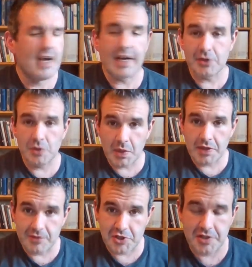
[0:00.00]
I don't know where
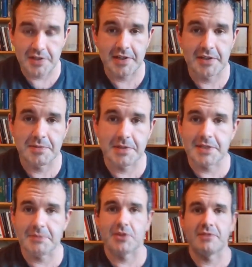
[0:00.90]
in Virginia that is, but
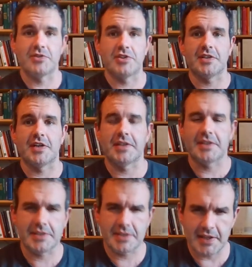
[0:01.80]
somewhere in Virginia. I think
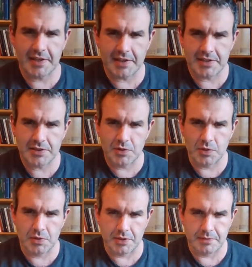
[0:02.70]
it's
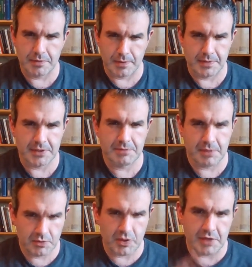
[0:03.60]
towards Williamsburg,
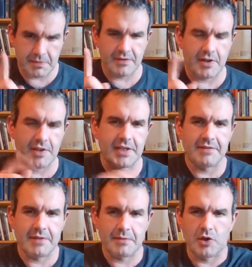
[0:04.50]
but correct me if
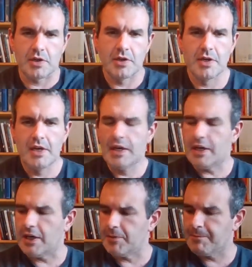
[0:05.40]
I'm wrong.
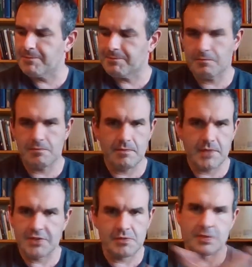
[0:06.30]

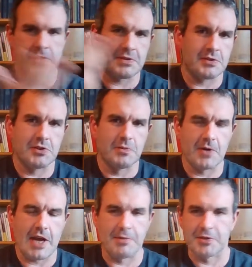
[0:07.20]
Because of course there's no more
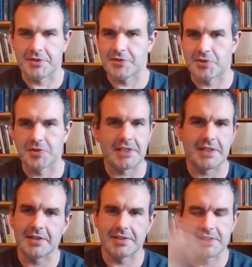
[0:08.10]
apples in Jersey
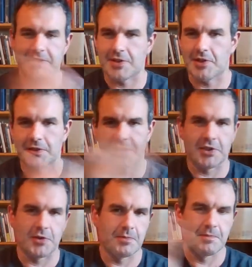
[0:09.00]
because it's all, you
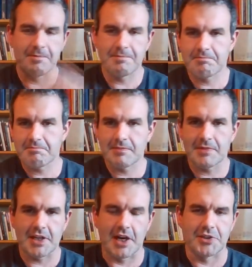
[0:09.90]
know,
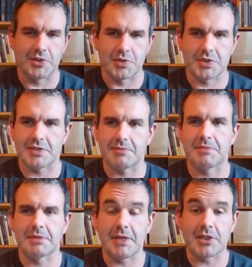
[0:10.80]
condos and
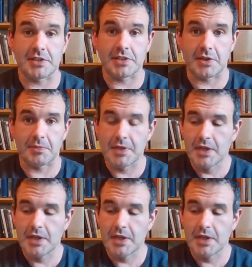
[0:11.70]
mansions now.